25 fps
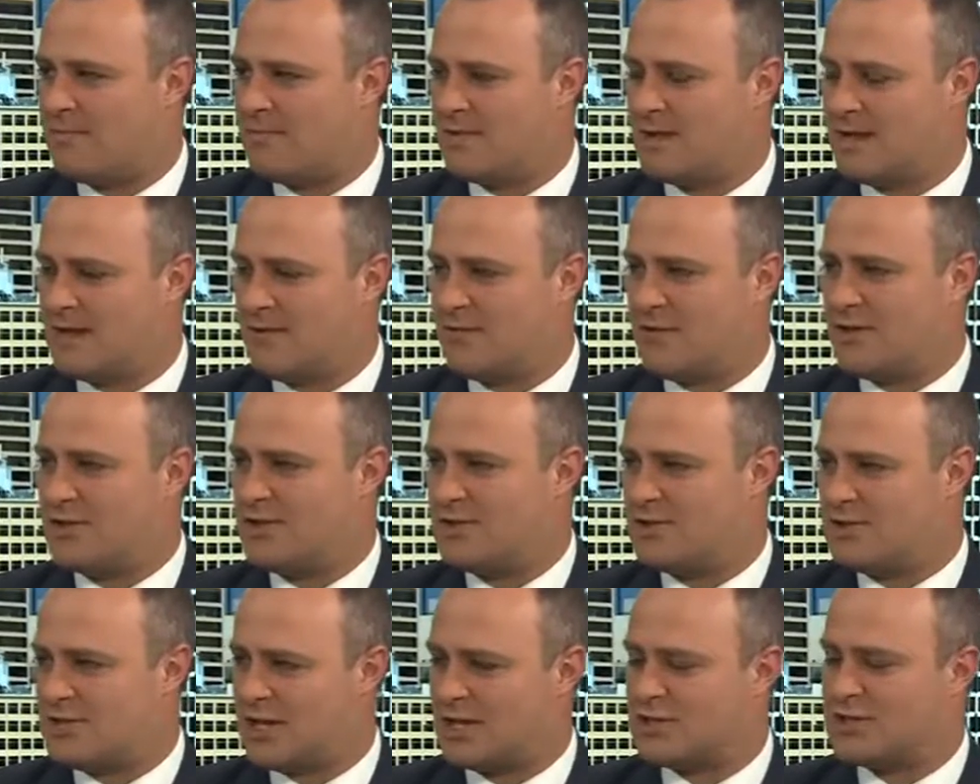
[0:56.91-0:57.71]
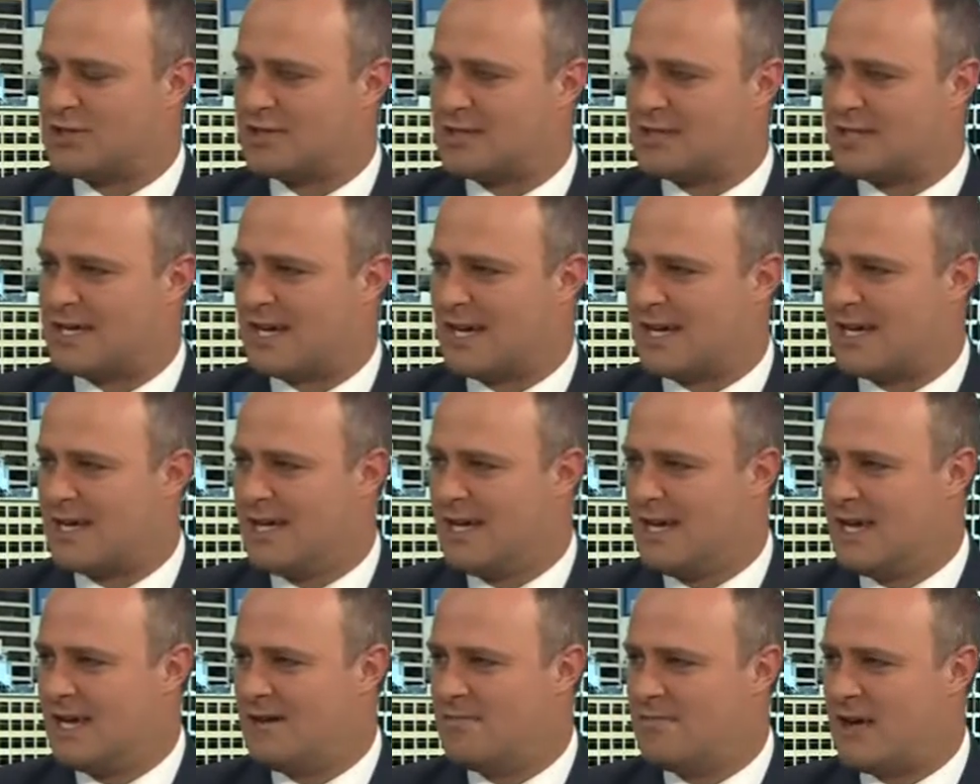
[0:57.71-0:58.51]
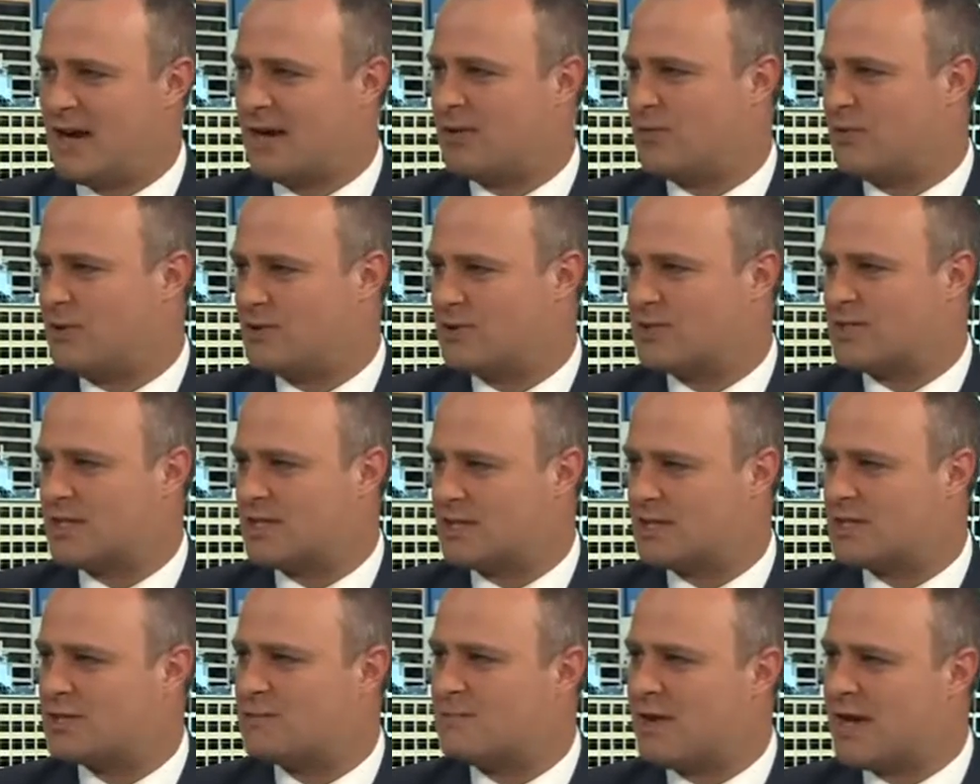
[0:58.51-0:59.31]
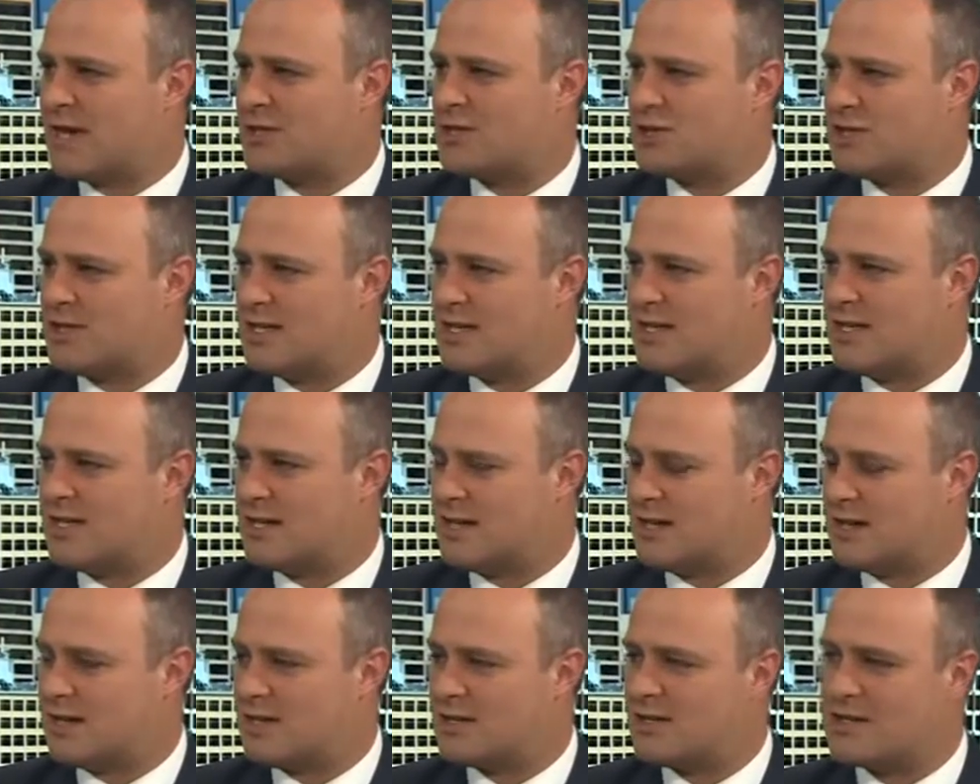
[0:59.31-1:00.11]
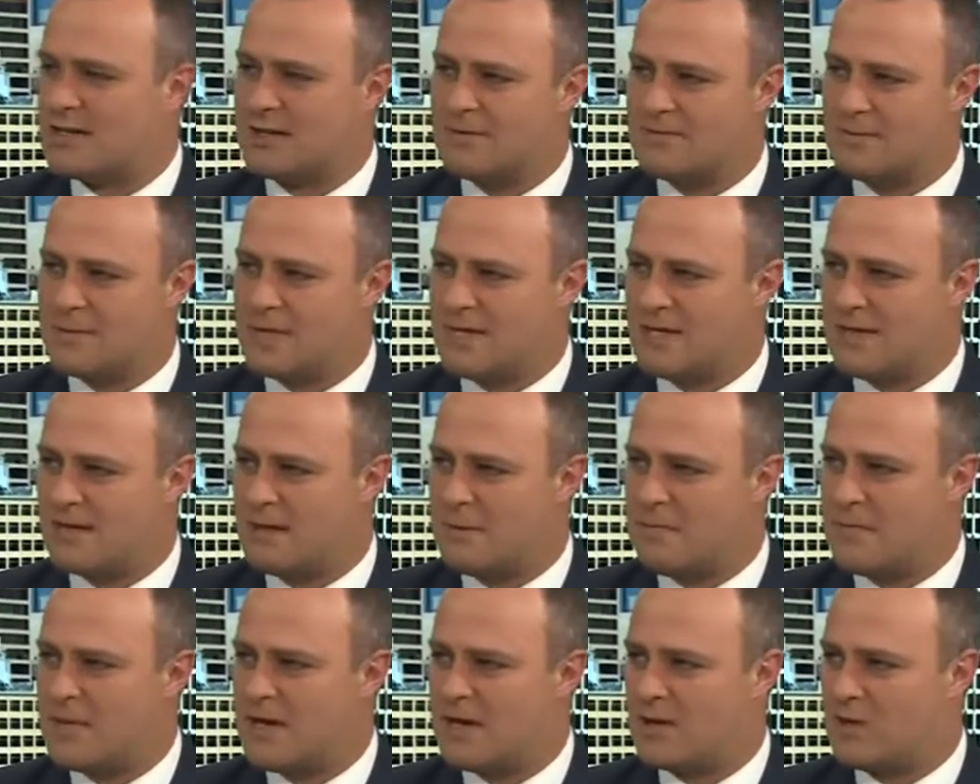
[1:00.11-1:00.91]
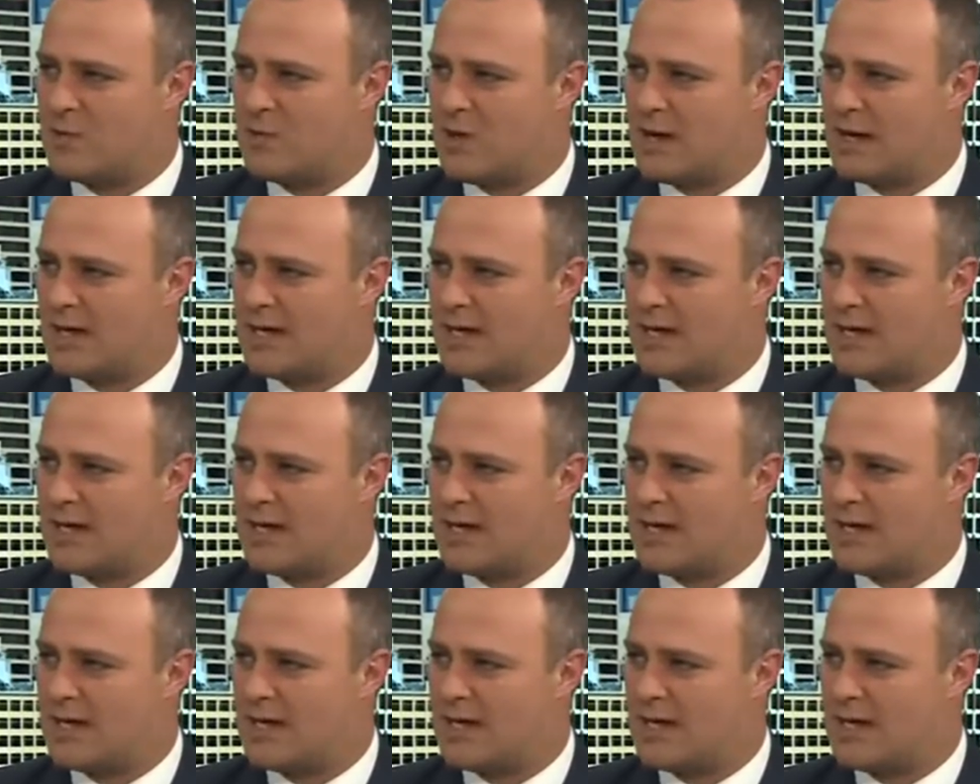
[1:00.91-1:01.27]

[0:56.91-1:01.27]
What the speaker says: If you judge it today, Macron's going to smash it in and I think beat Le Pen quite